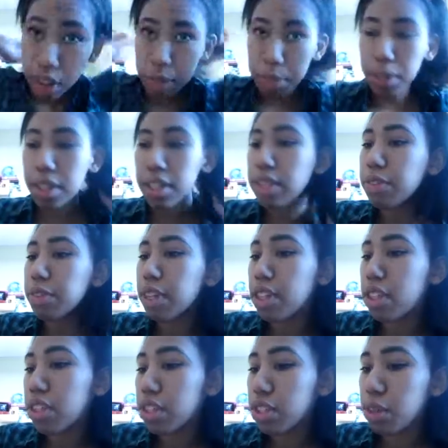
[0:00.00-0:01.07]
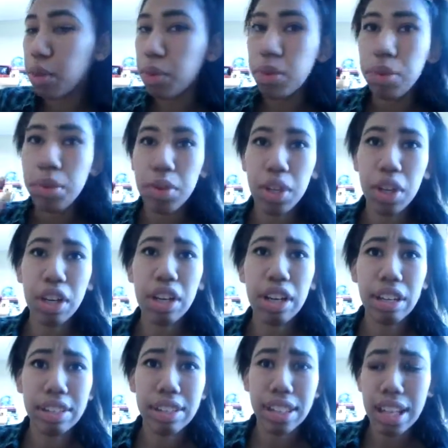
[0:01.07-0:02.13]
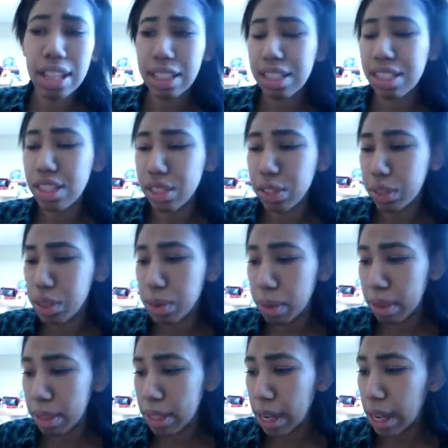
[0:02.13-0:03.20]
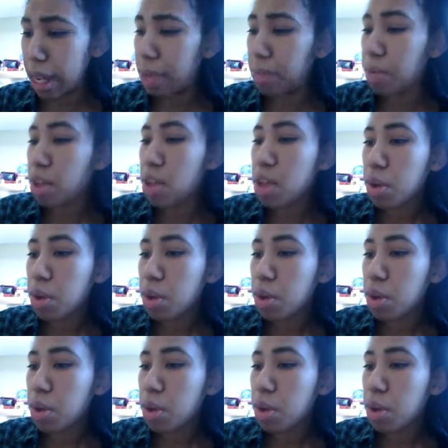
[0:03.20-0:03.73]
Two books I finished during that little small time